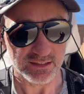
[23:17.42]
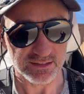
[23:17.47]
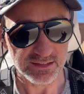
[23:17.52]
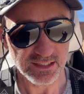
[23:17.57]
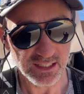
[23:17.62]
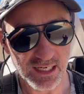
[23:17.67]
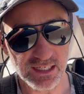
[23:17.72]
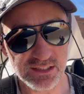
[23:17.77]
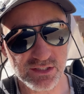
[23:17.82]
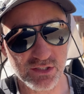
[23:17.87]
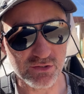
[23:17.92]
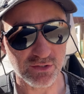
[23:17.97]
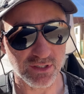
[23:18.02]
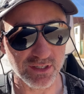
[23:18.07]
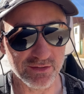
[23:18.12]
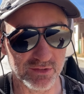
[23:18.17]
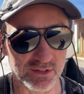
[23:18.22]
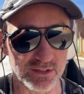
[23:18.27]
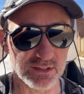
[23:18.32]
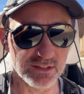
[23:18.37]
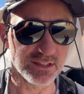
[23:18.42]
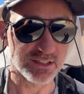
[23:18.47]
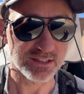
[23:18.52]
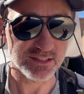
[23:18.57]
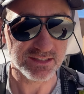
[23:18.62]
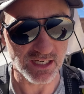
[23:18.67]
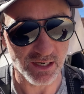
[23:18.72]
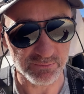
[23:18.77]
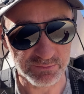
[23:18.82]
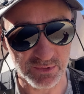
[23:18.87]
taxi driver
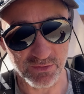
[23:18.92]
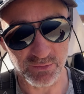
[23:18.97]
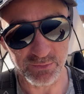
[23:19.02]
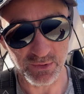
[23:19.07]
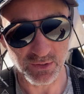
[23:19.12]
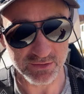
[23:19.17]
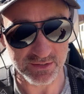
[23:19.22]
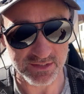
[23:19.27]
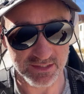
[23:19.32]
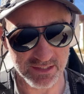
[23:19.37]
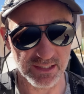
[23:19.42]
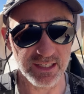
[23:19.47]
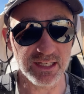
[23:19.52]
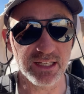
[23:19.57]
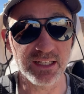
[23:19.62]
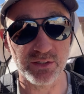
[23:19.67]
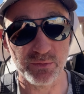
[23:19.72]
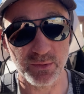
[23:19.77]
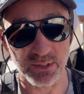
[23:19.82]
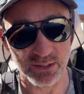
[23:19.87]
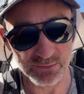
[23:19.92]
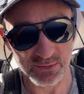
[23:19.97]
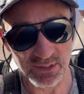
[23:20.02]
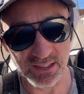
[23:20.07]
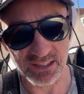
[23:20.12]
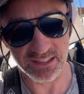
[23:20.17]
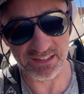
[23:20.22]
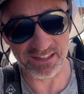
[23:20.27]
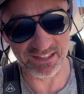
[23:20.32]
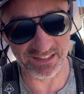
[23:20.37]
stopped on the road and said, "Hey, you want to
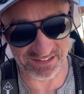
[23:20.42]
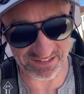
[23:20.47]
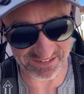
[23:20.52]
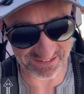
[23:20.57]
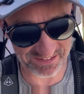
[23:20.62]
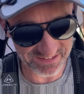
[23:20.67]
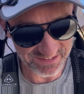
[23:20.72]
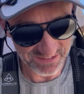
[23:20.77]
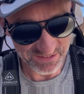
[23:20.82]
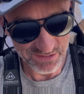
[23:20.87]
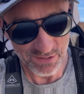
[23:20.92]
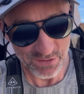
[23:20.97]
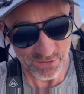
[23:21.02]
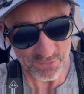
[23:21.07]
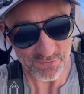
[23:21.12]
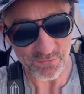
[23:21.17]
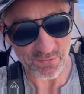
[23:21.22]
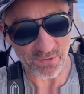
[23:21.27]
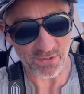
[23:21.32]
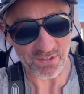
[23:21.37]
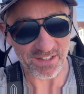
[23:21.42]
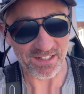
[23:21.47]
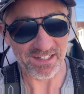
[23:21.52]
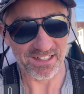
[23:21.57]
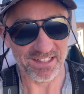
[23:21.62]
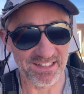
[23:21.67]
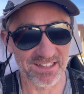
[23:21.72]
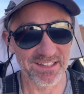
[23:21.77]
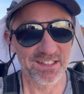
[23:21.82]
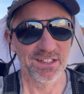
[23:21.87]
ride?" For
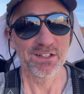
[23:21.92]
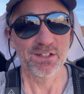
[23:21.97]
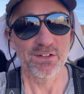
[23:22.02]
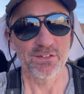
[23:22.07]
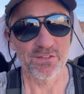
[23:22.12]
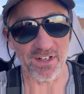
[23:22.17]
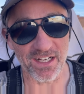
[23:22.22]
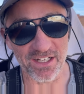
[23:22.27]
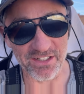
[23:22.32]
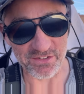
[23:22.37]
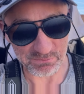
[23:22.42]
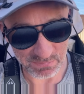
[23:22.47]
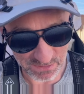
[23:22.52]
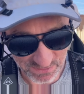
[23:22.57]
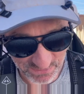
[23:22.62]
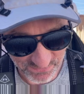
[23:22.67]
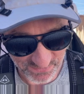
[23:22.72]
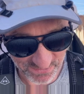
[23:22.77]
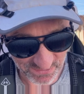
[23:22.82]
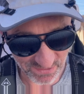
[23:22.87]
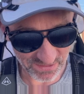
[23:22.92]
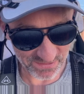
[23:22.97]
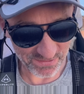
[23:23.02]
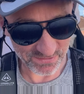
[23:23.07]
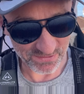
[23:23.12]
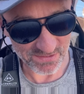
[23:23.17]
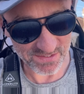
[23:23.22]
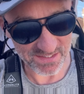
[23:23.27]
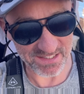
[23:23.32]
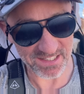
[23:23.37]
5
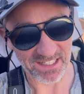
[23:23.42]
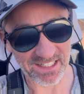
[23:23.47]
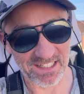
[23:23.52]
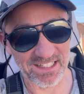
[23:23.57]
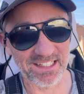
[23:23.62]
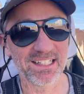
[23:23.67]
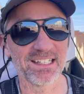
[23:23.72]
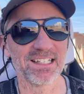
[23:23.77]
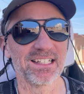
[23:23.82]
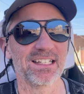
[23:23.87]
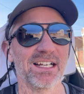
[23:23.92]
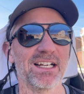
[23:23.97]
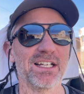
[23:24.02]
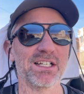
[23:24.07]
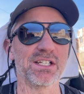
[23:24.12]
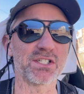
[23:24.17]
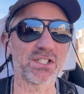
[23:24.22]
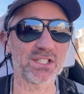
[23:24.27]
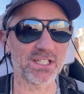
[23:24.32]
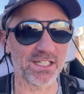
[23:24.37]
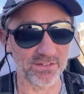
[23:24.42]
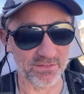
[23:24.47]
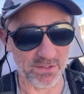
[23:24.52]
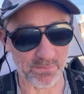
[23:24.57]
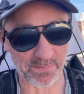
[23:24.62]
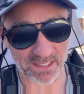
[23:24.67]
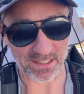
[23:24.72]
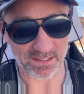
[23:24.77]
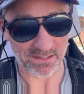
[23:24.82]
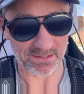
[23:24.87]
Bolivianos. I shaved
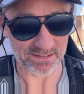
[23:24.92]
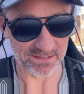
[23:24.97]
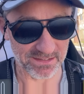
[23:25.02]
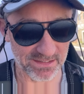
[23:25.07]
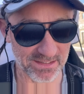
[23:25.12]
about